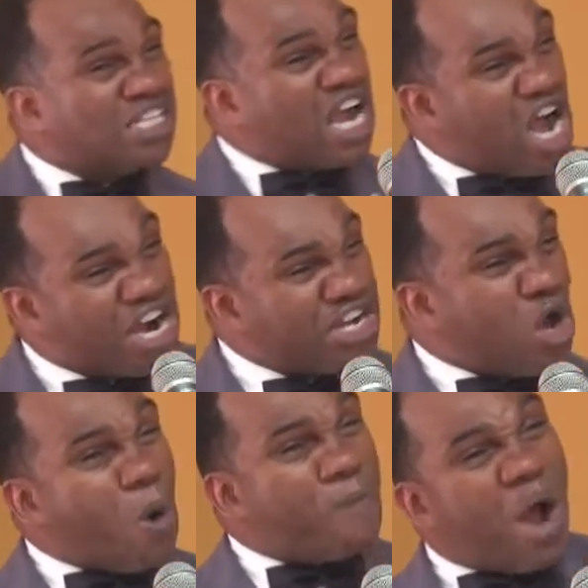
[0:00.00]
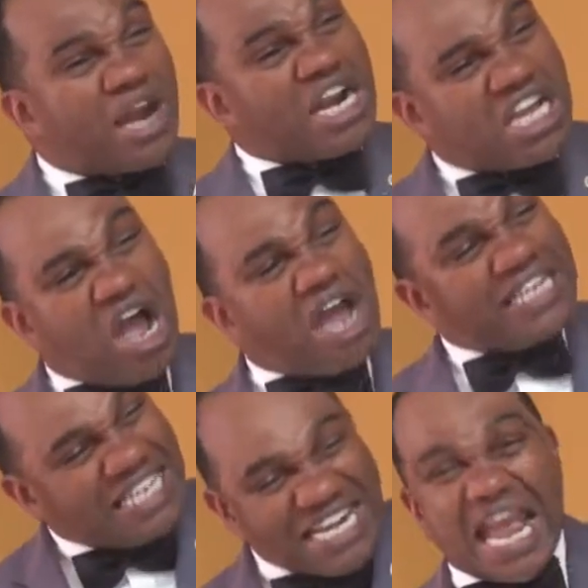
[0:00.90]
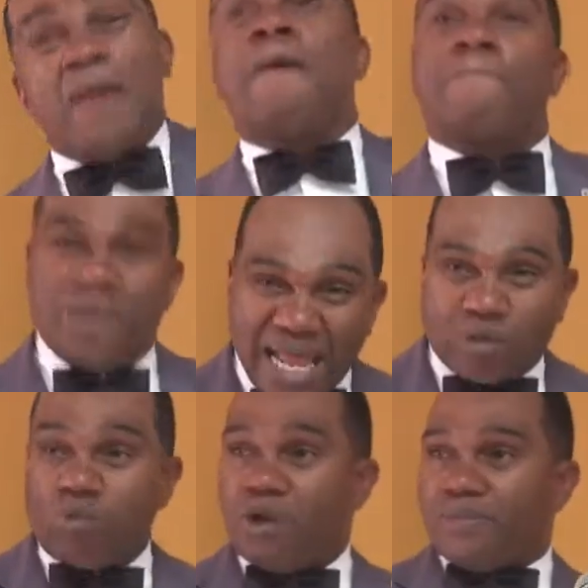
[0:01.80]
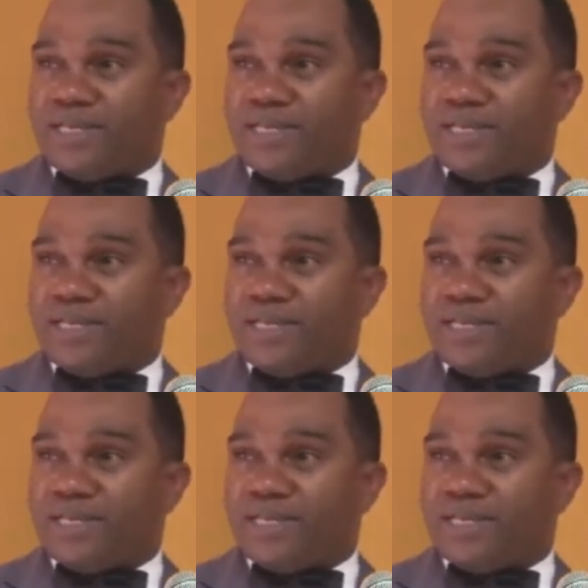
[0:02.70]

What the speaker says: The unknown part of God is in that black woman.